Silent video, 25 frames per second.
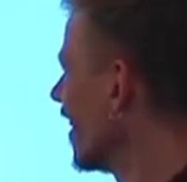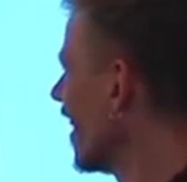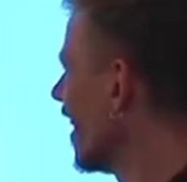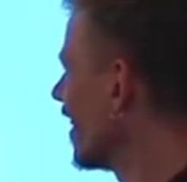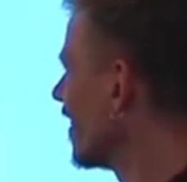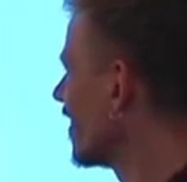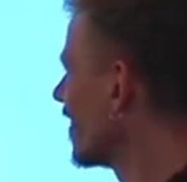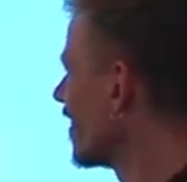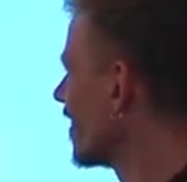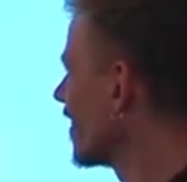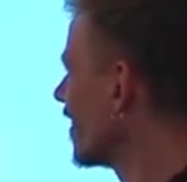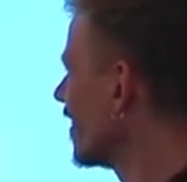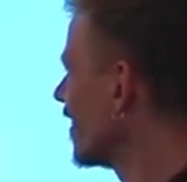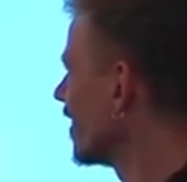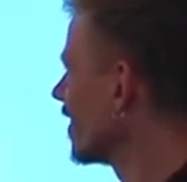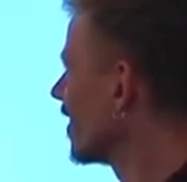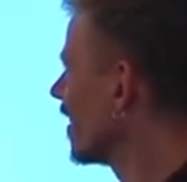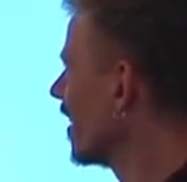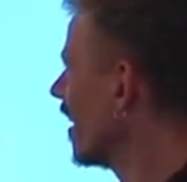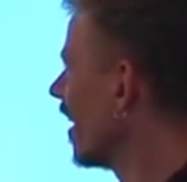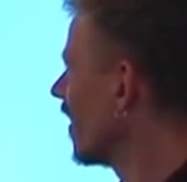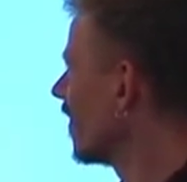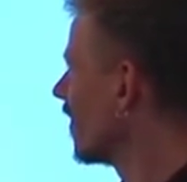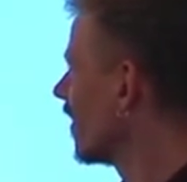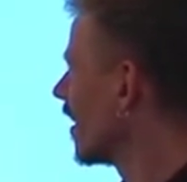addresses,
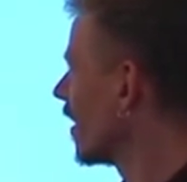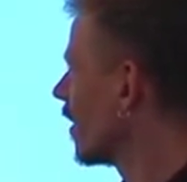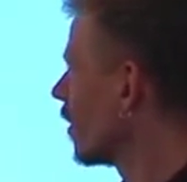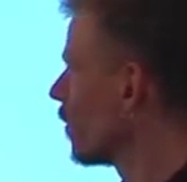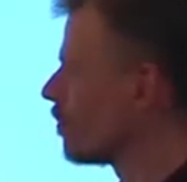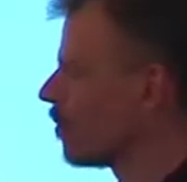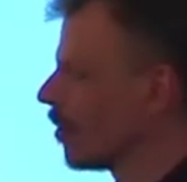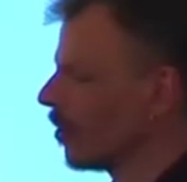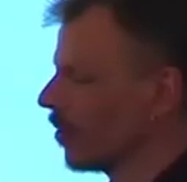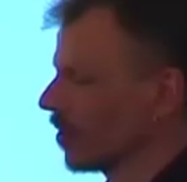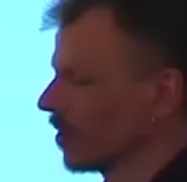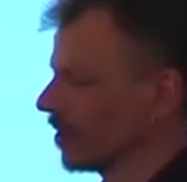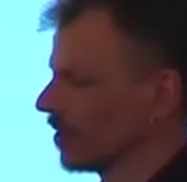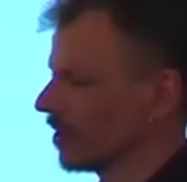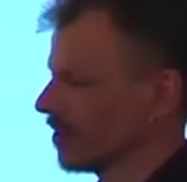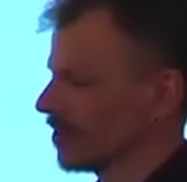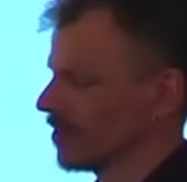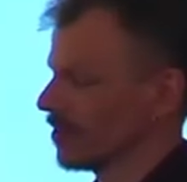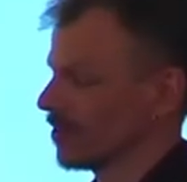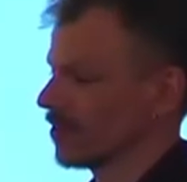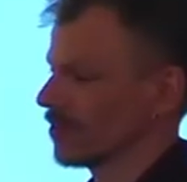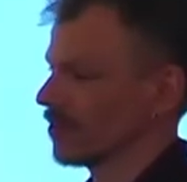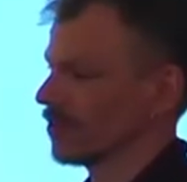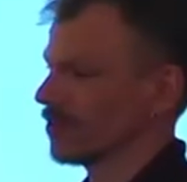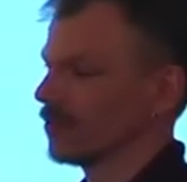and they are
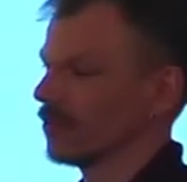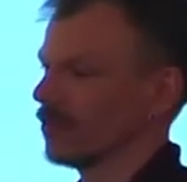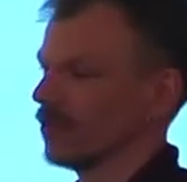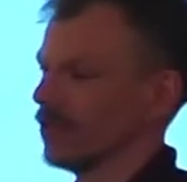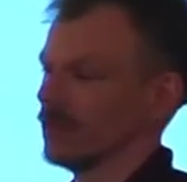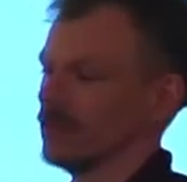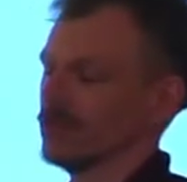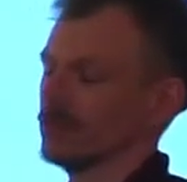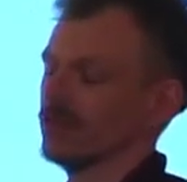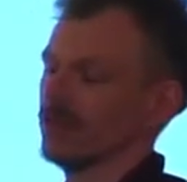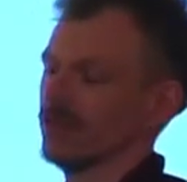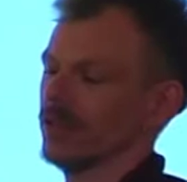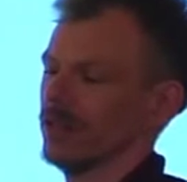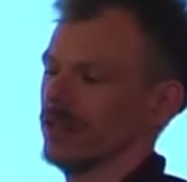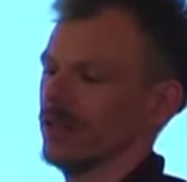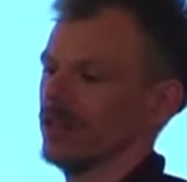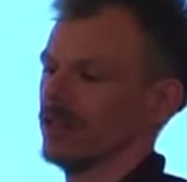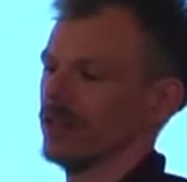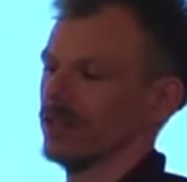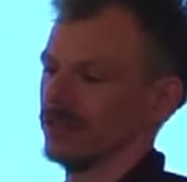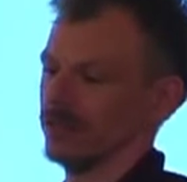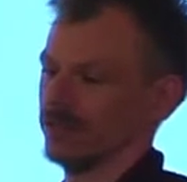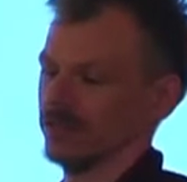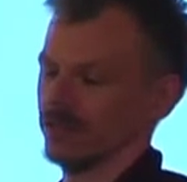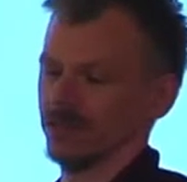pointers to
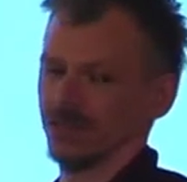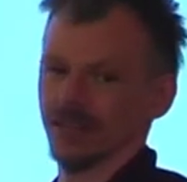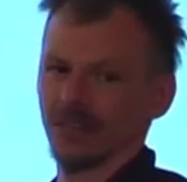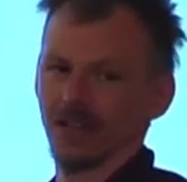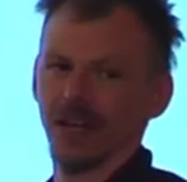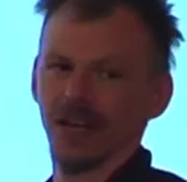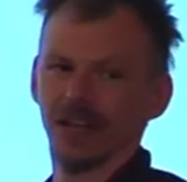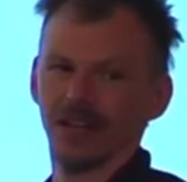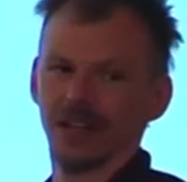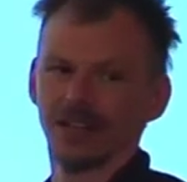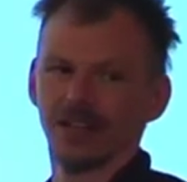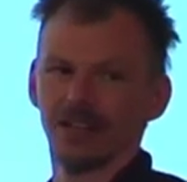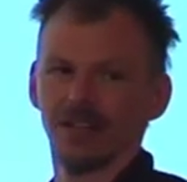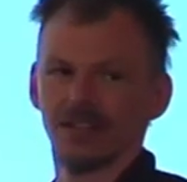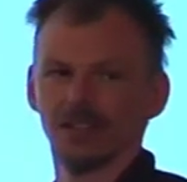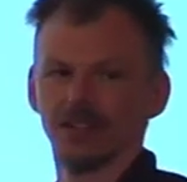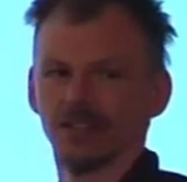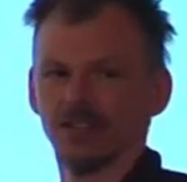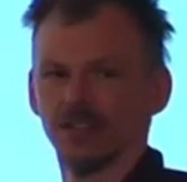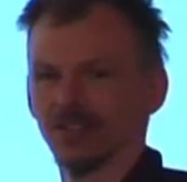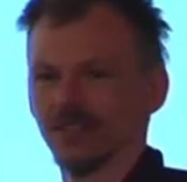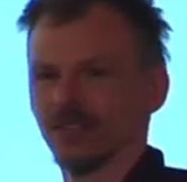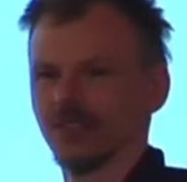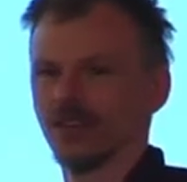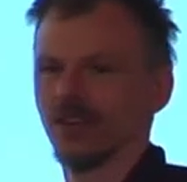code, and
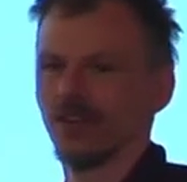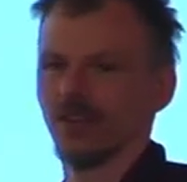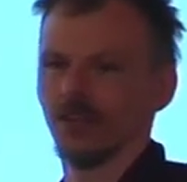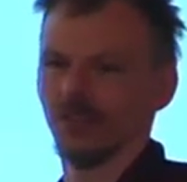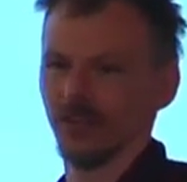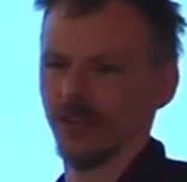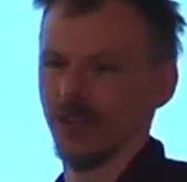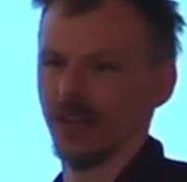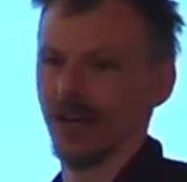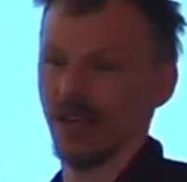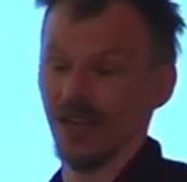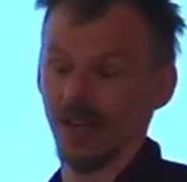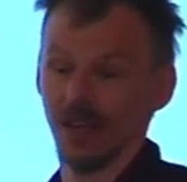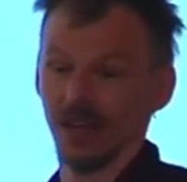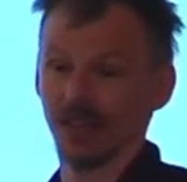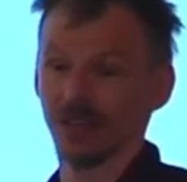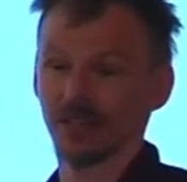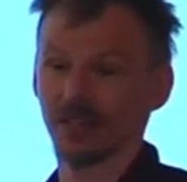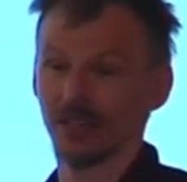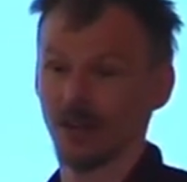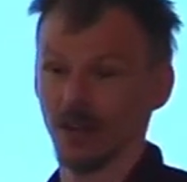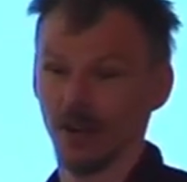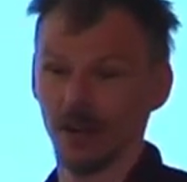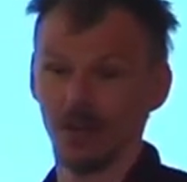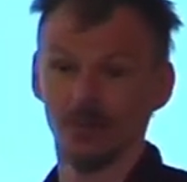code is not Erlang
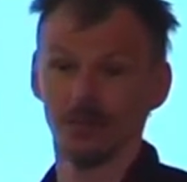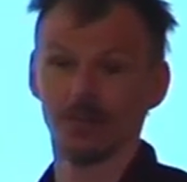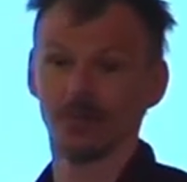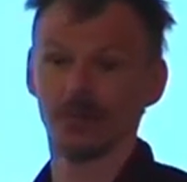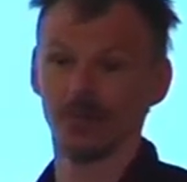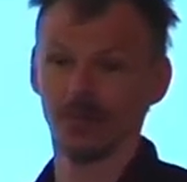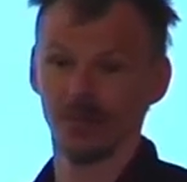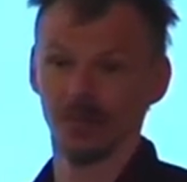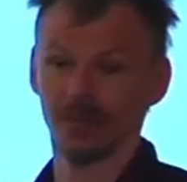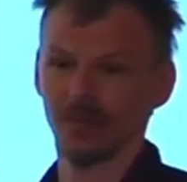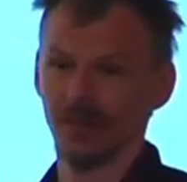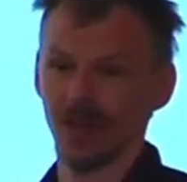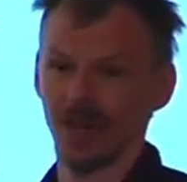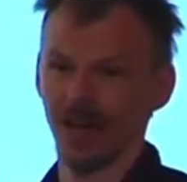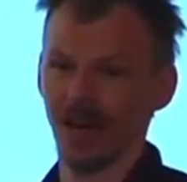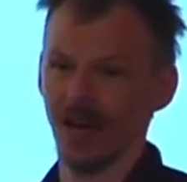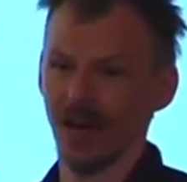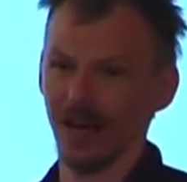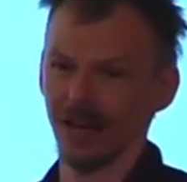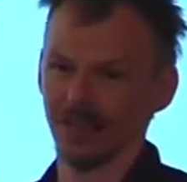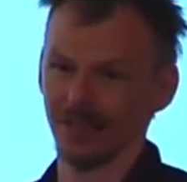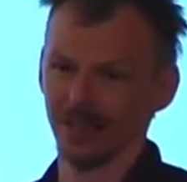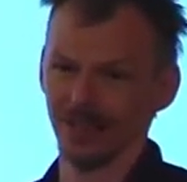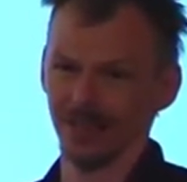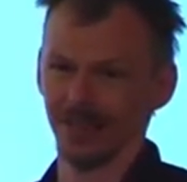terms
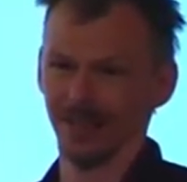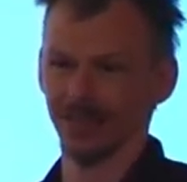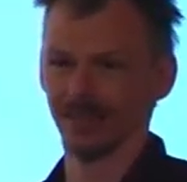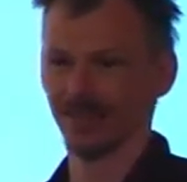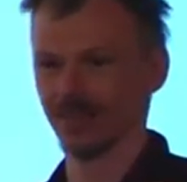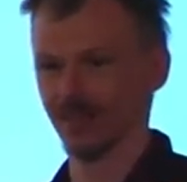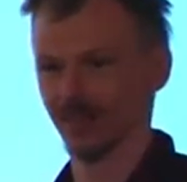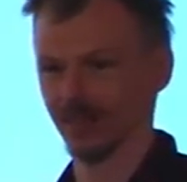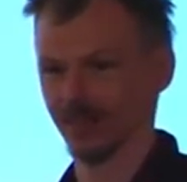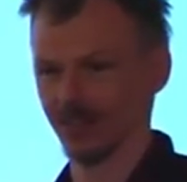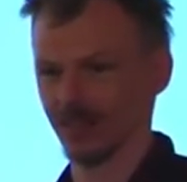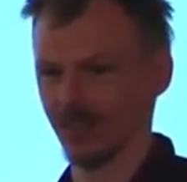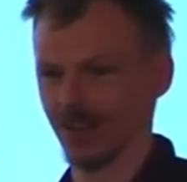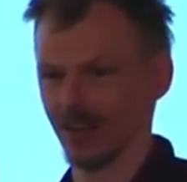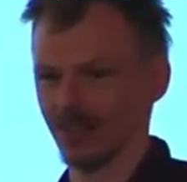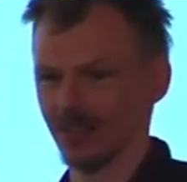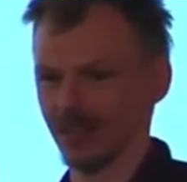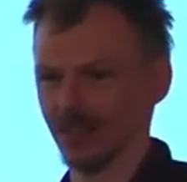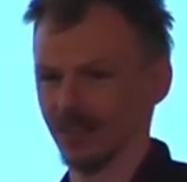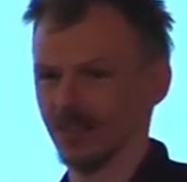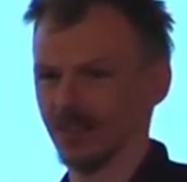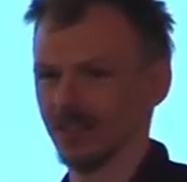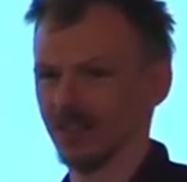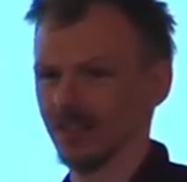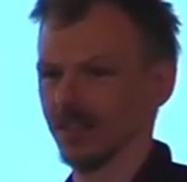as it is
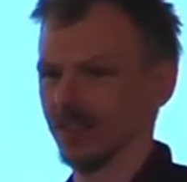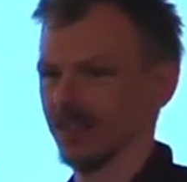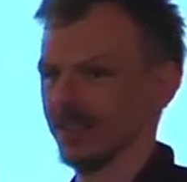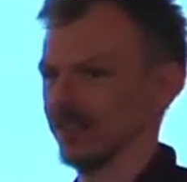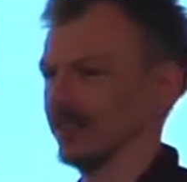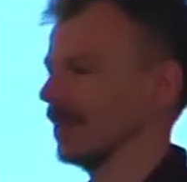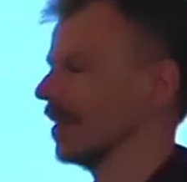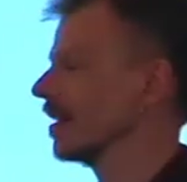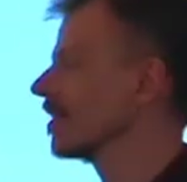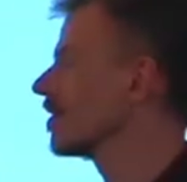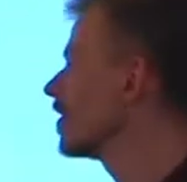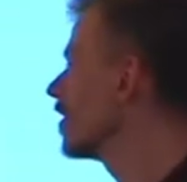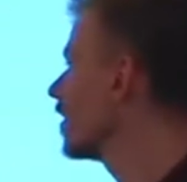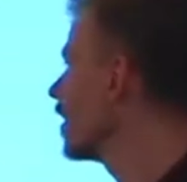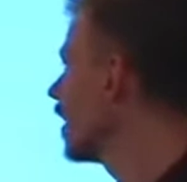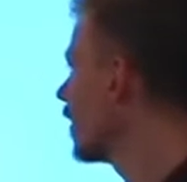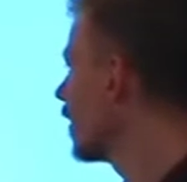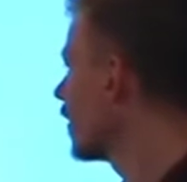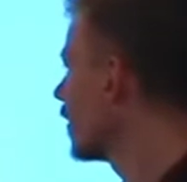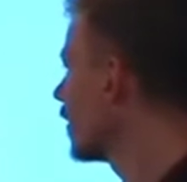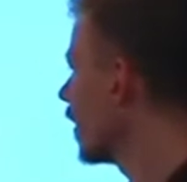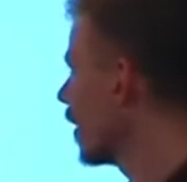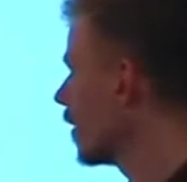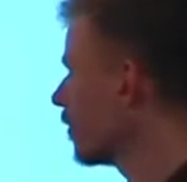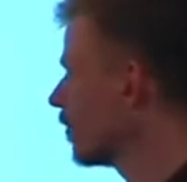constructed. There's
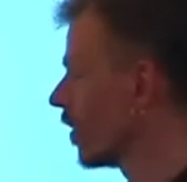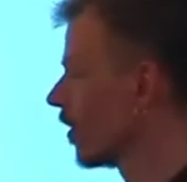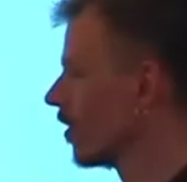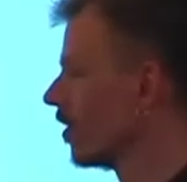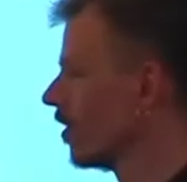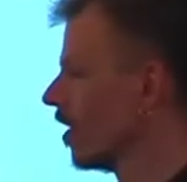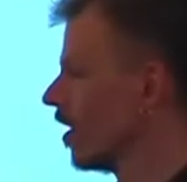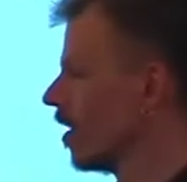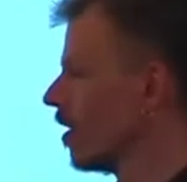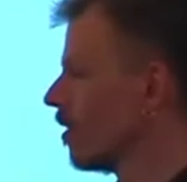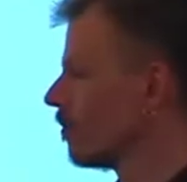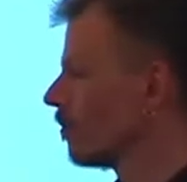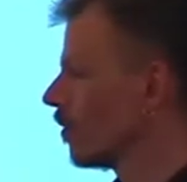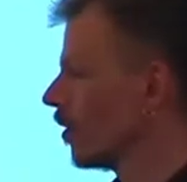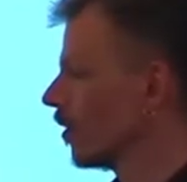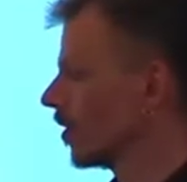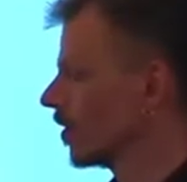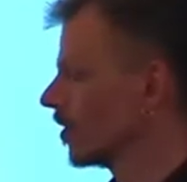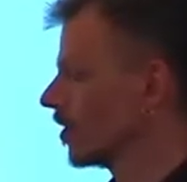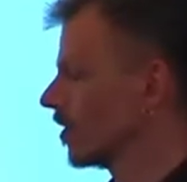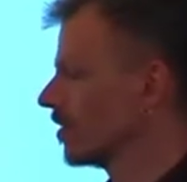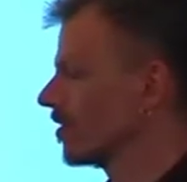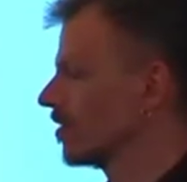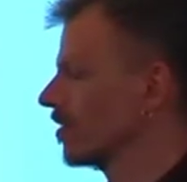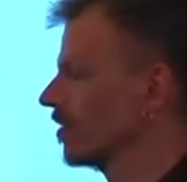another type of
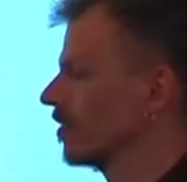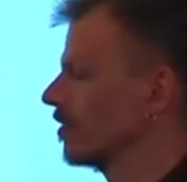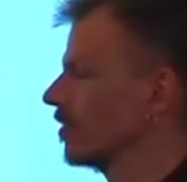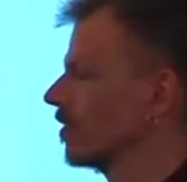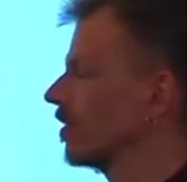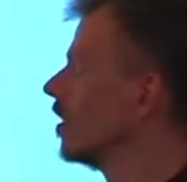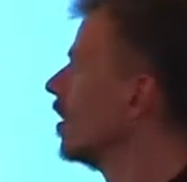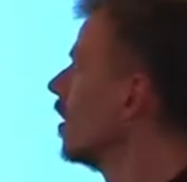pointer. So you,